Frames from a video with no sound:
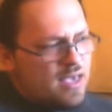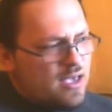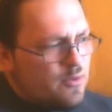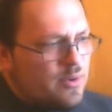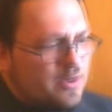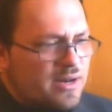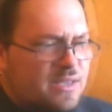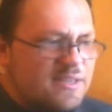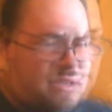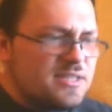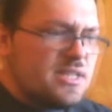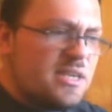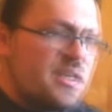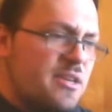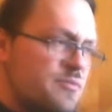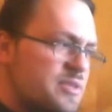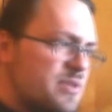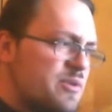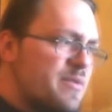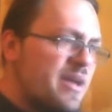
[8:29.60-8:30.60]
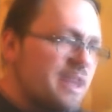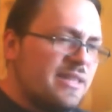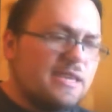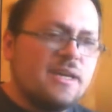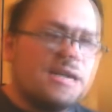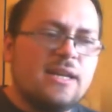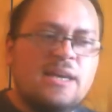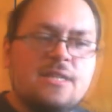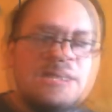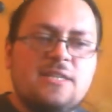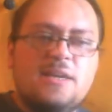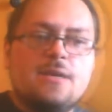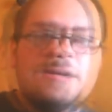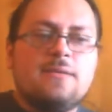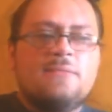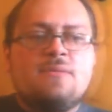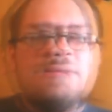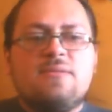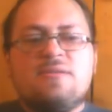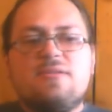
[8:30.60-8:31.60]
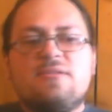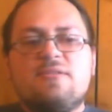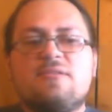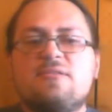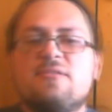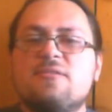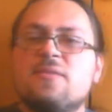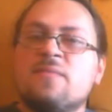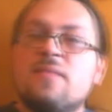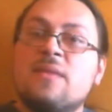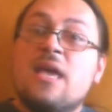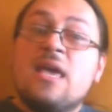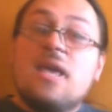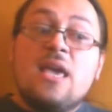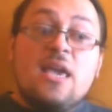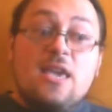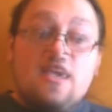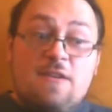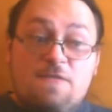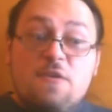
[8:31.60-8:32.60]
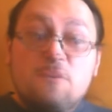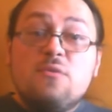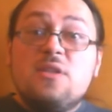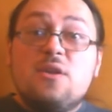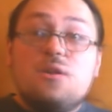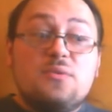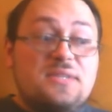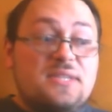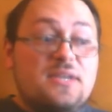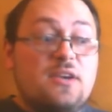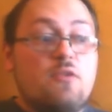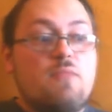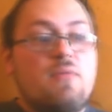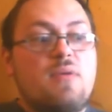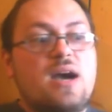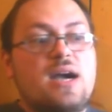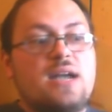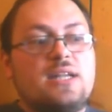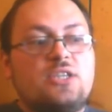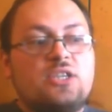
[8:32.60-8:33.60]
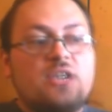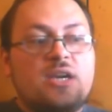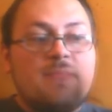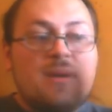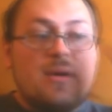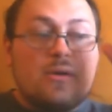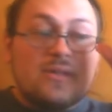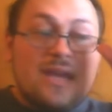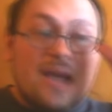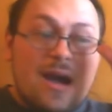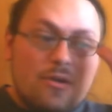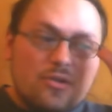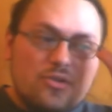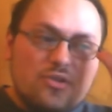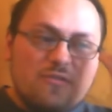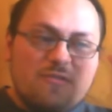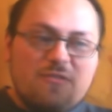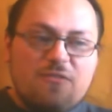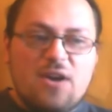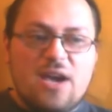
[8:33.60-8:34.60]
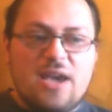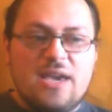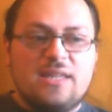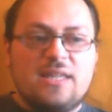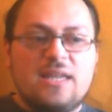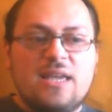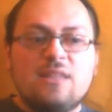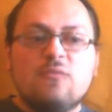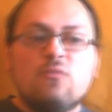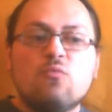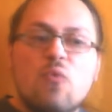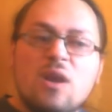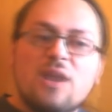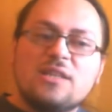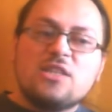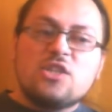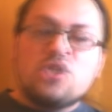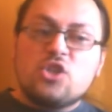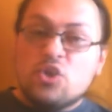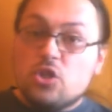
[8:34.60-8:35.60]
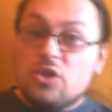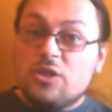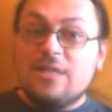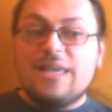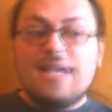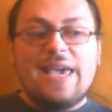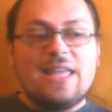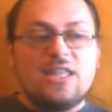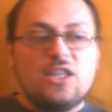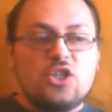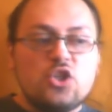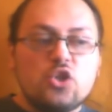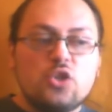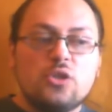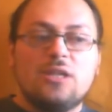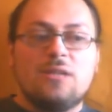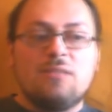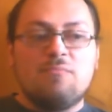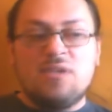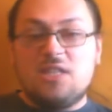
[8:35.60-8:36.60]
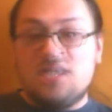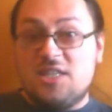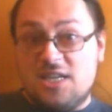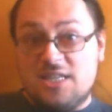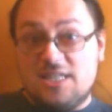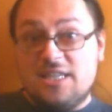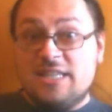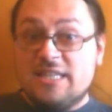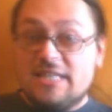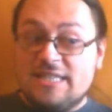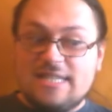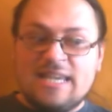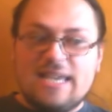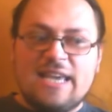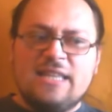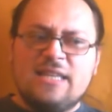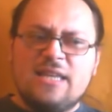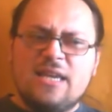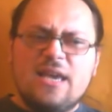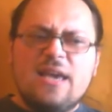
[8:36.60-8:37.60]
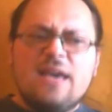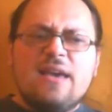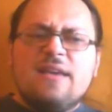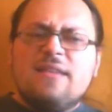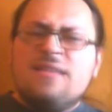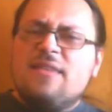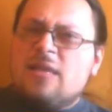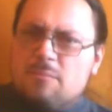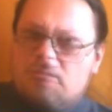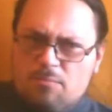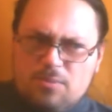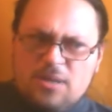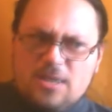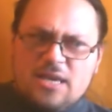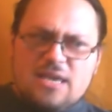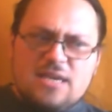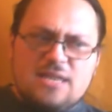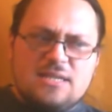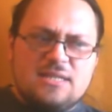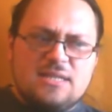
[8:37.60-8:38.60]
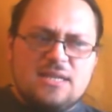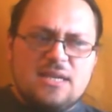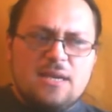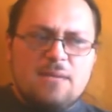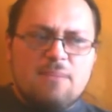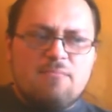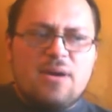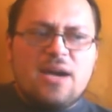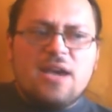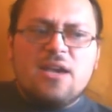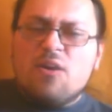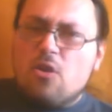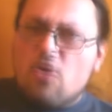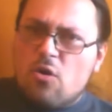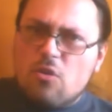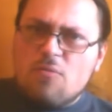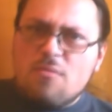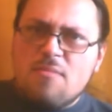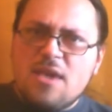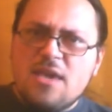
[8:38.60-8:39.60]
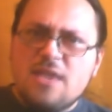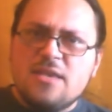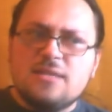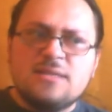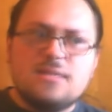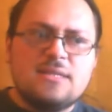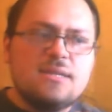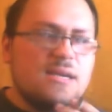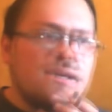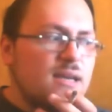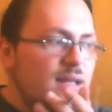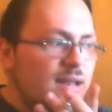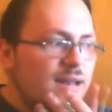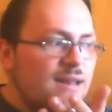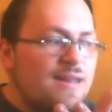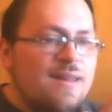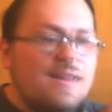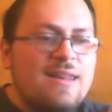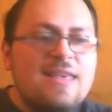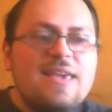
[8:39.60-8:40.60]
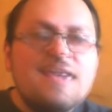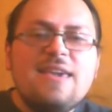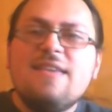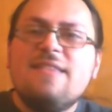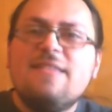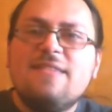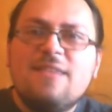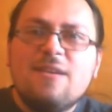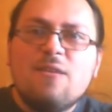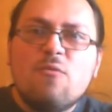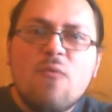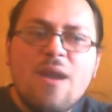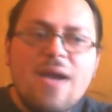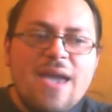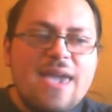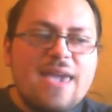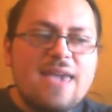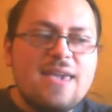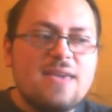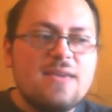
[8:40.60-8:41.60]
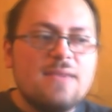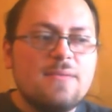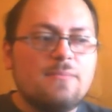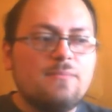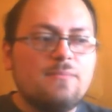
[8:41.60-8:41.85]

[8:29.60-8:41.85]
Well, here's a radical idea. If you know so much about how to fight and what should and shouldn't be done and said, then please, by all means, lead the way.